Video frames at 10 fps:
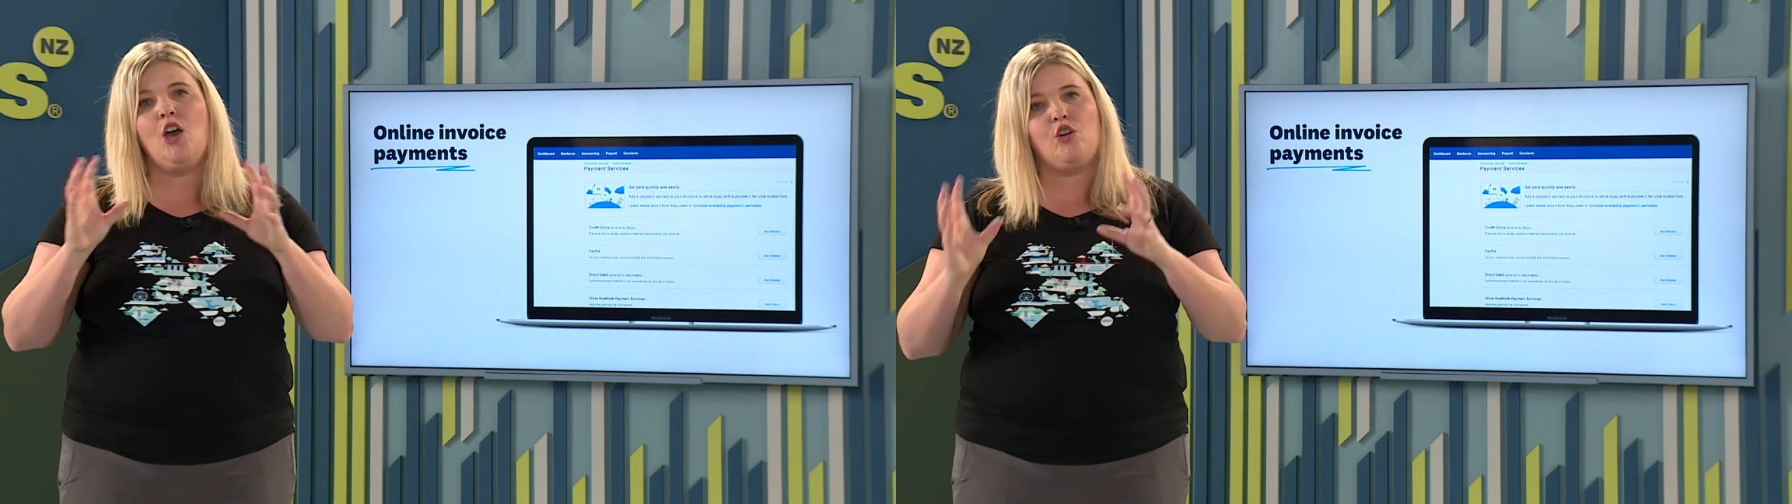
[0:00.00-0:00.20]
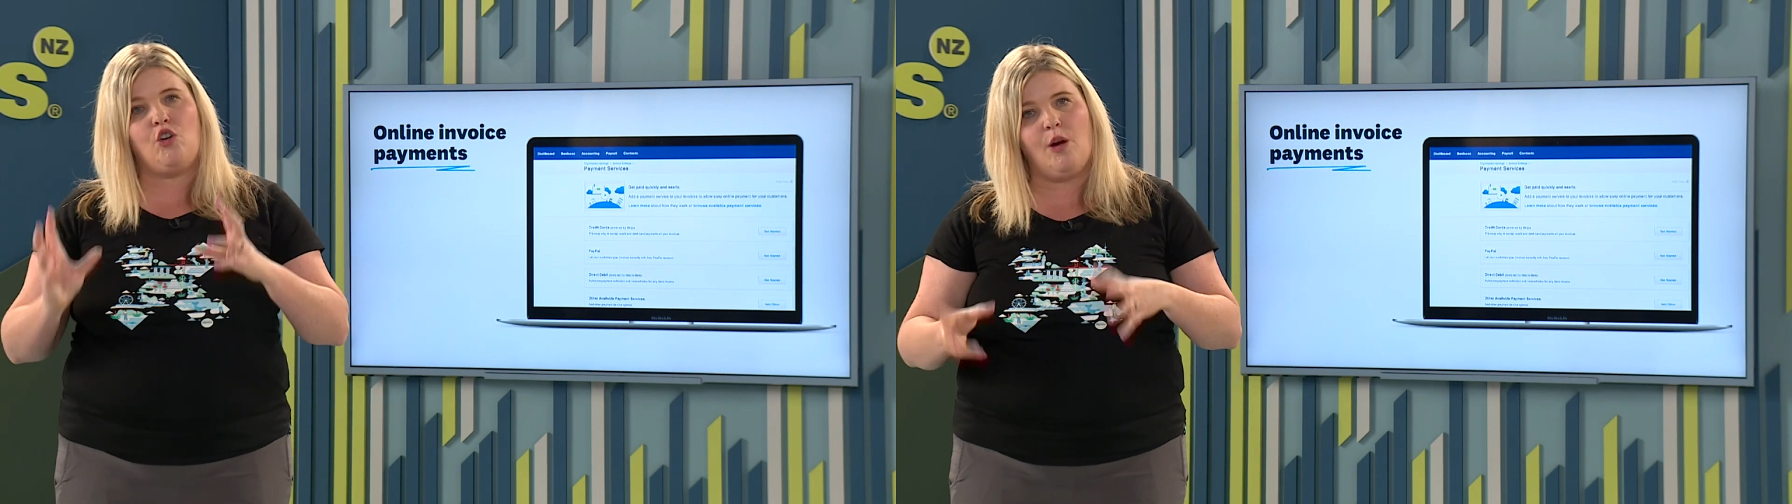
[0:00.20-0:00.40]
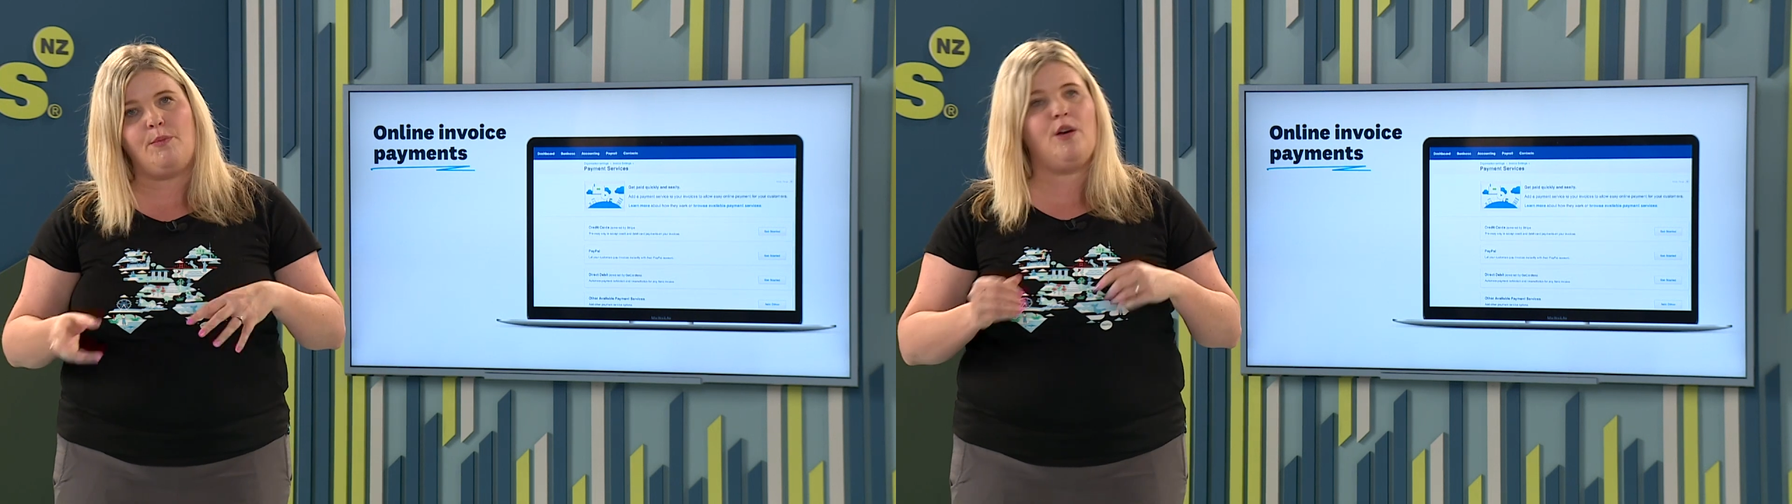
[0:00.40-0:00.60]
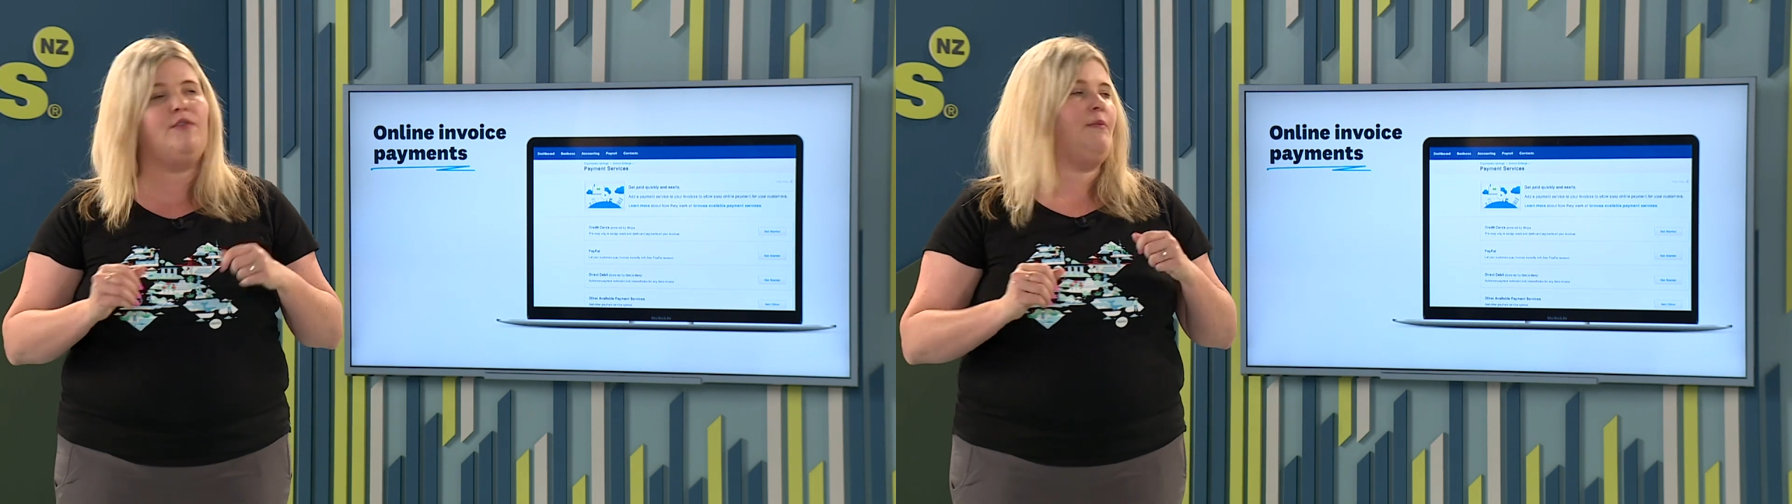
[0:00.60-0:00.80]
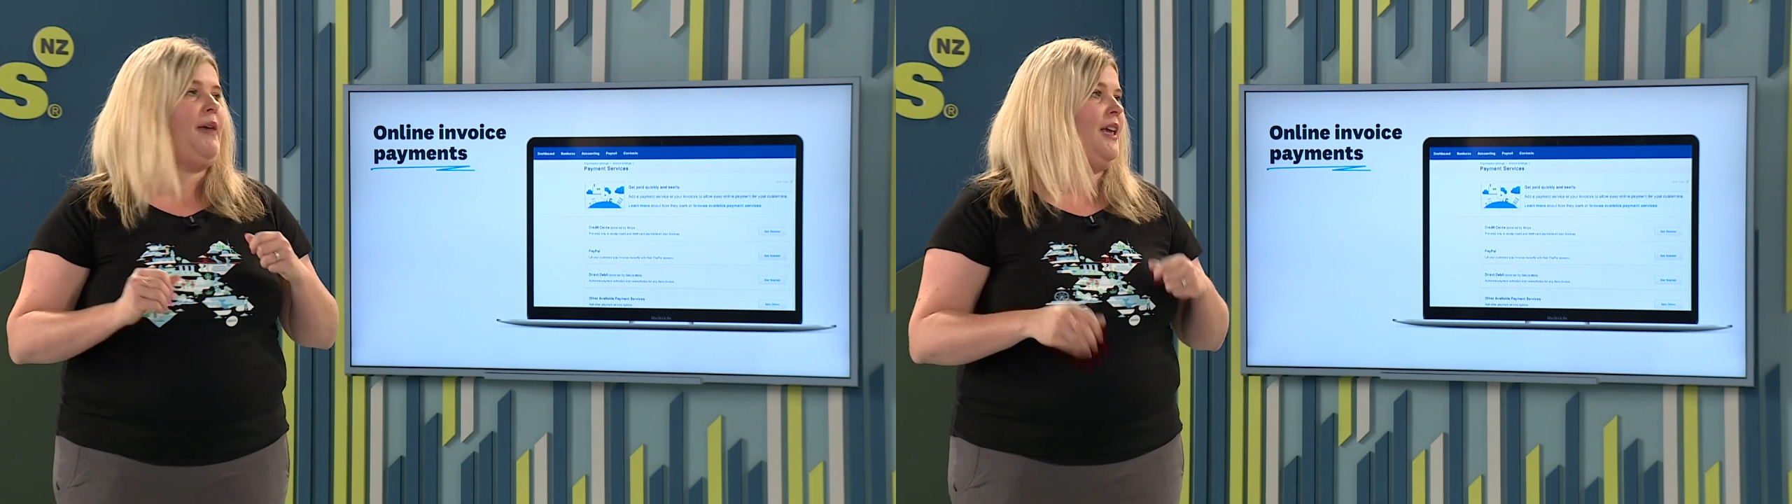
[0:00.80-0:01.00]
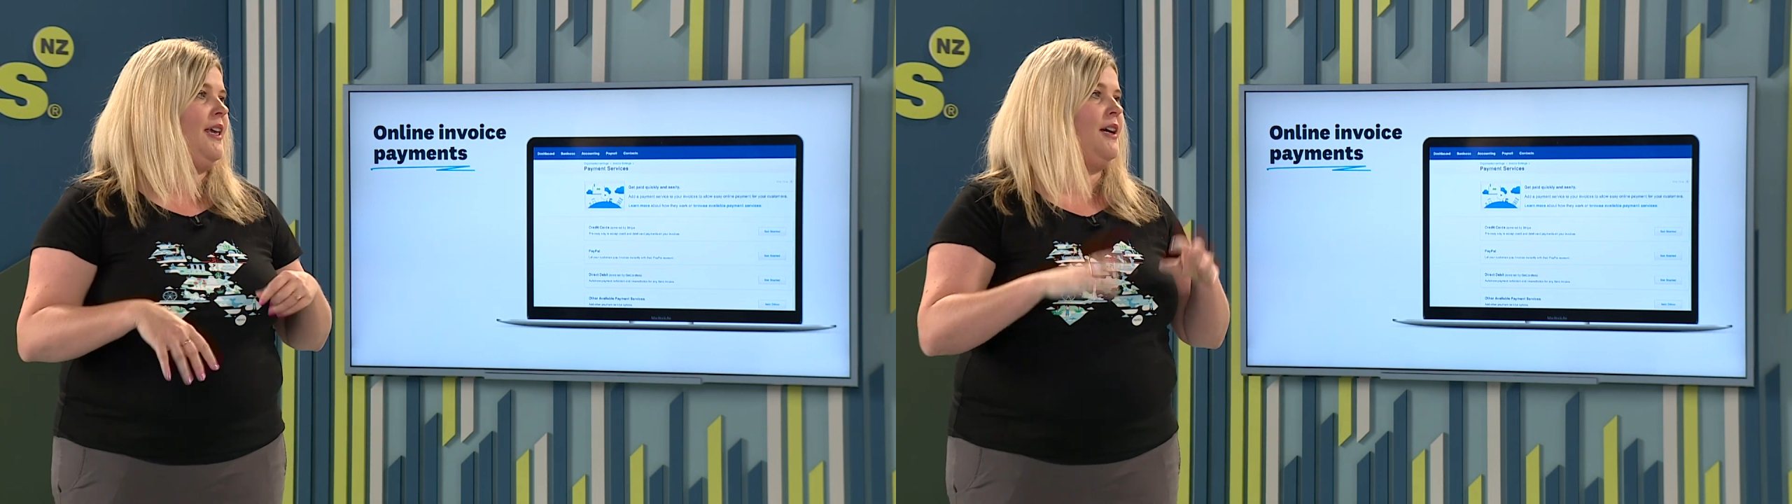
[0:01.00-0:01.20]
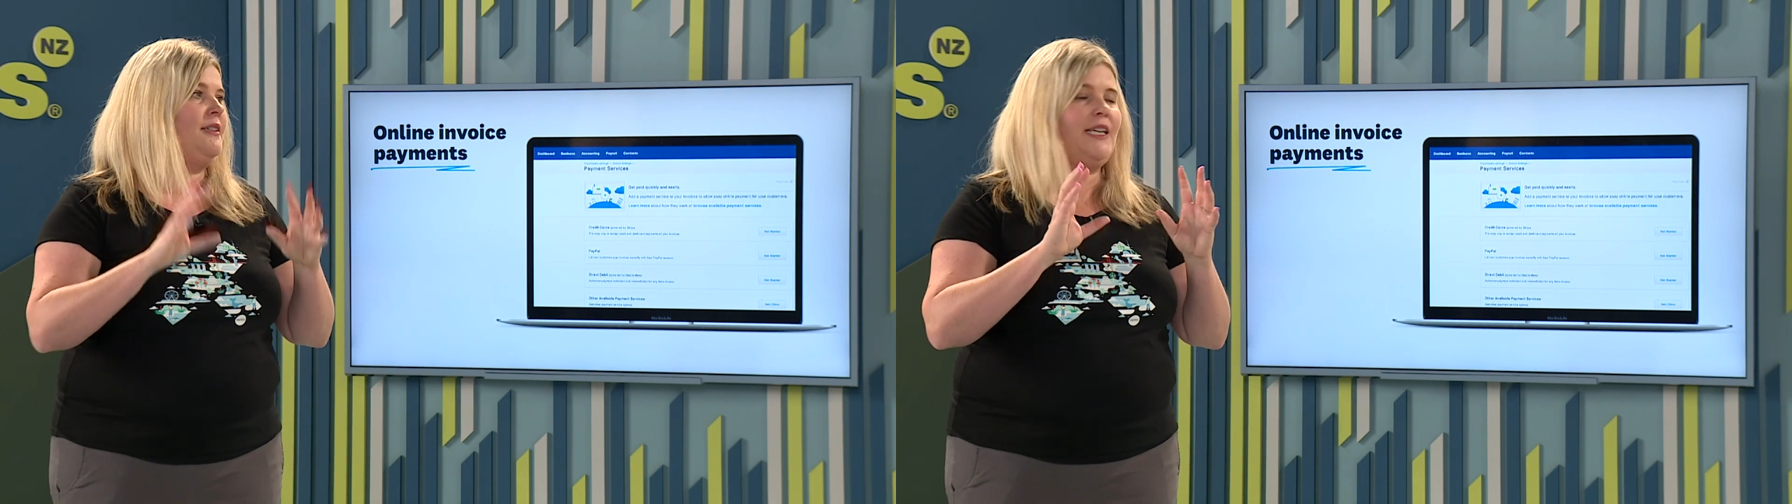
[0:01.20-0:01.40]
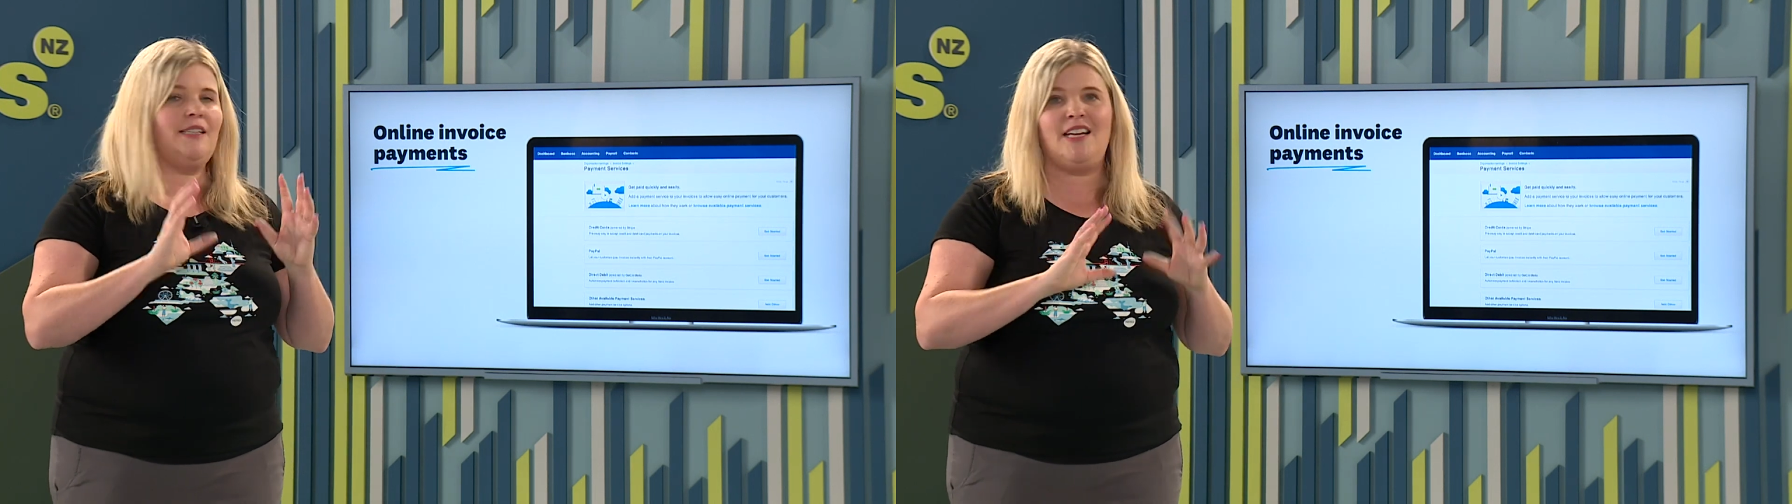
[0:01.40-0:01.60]
copy over your bank account
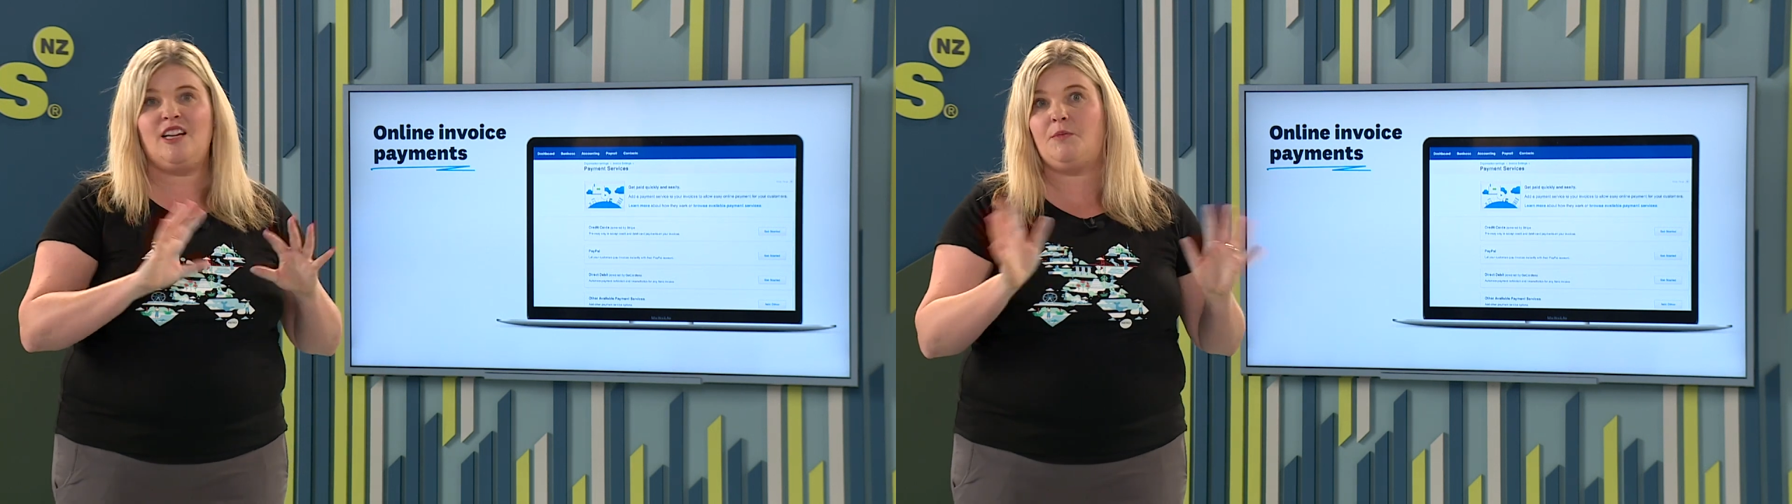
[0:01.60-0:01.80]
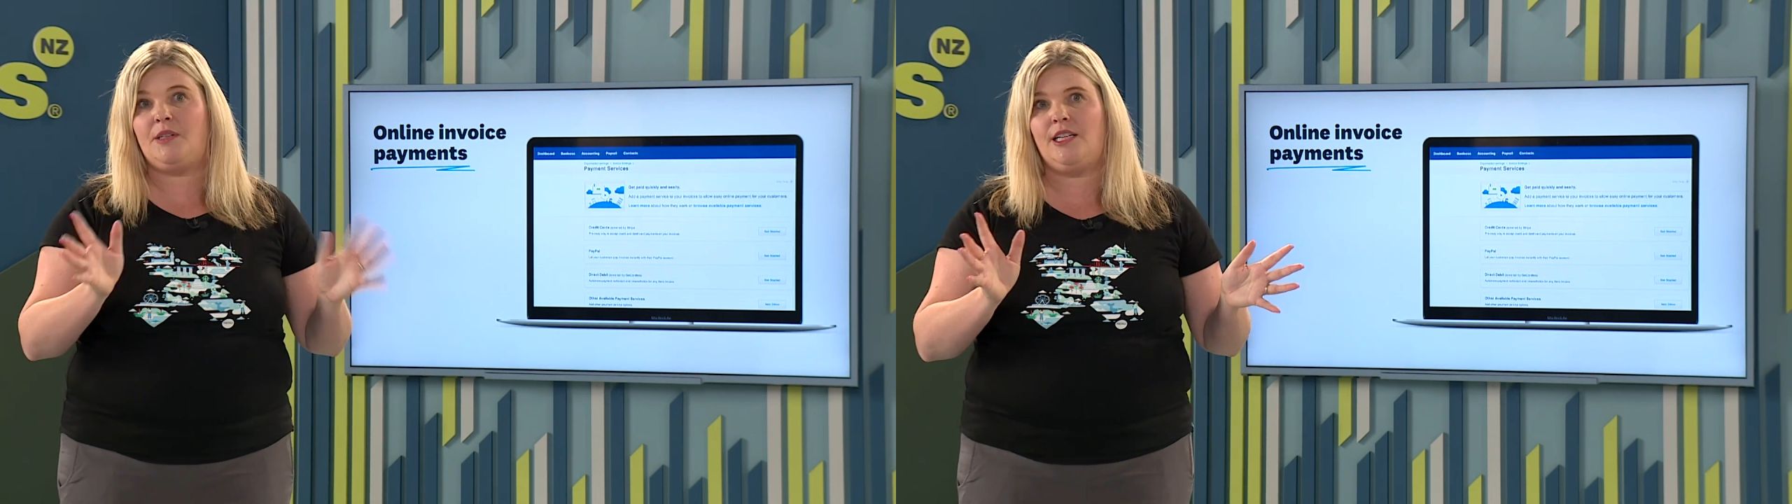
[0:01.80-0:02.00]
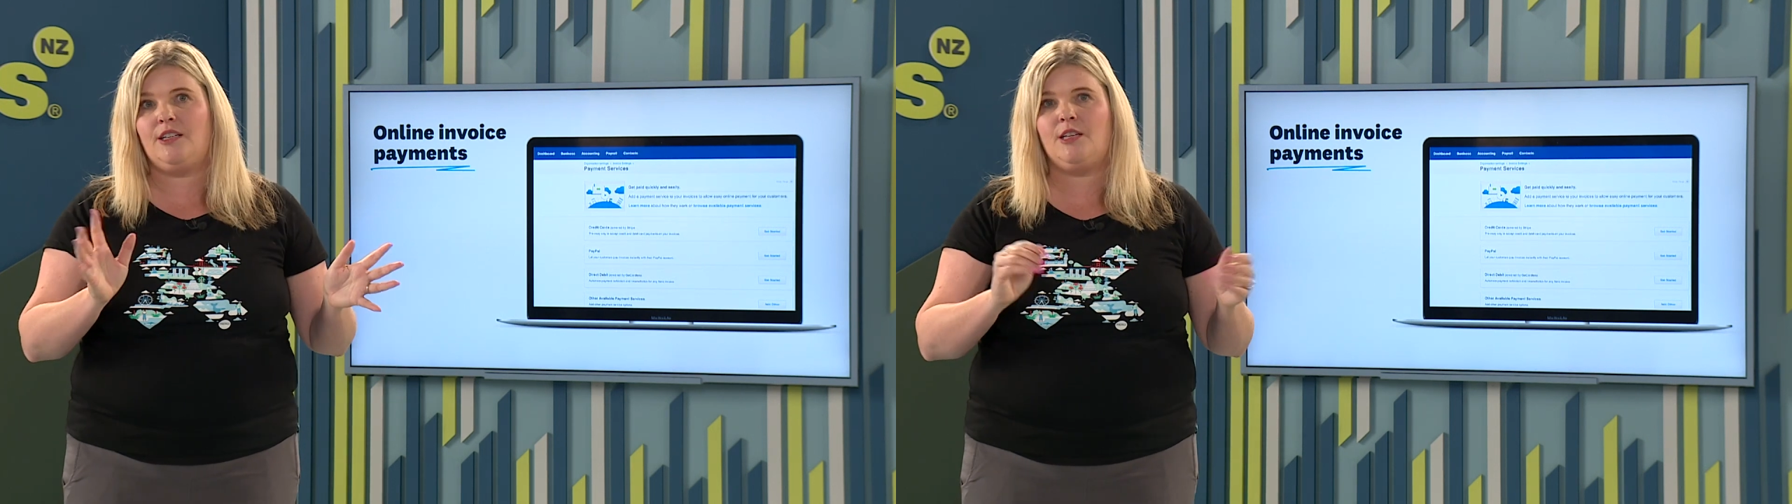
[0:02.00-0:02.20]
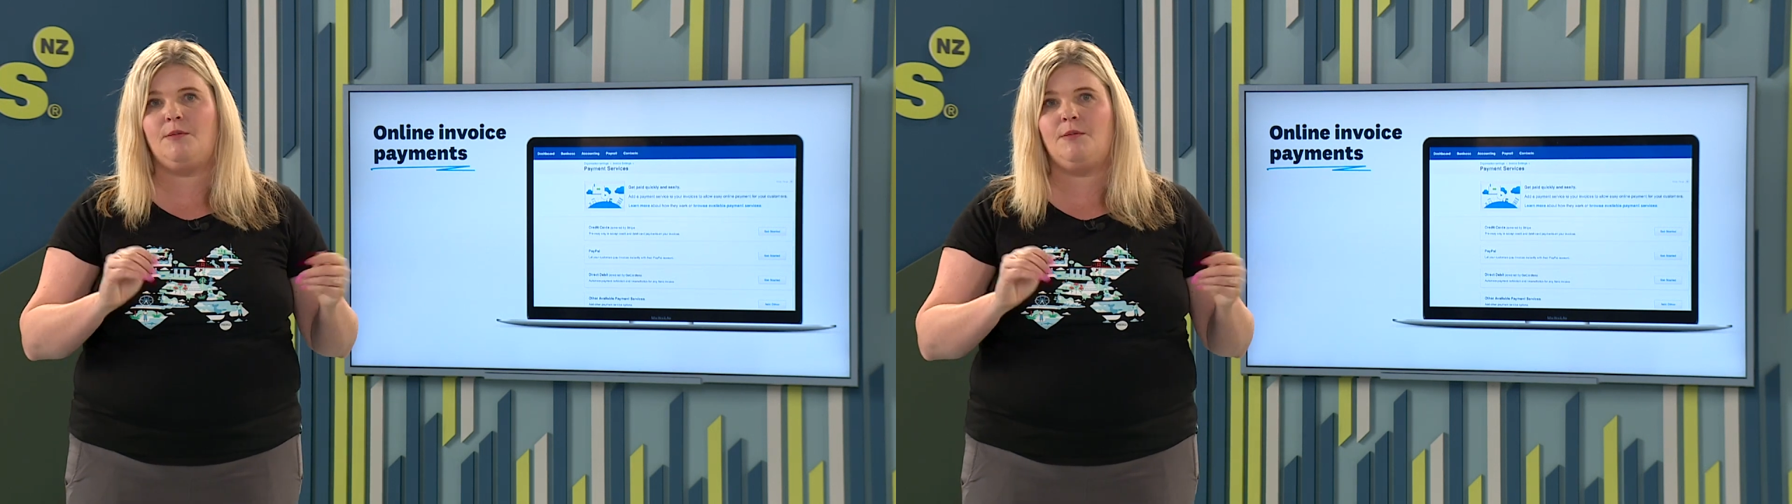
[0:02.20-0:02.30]
details, potentially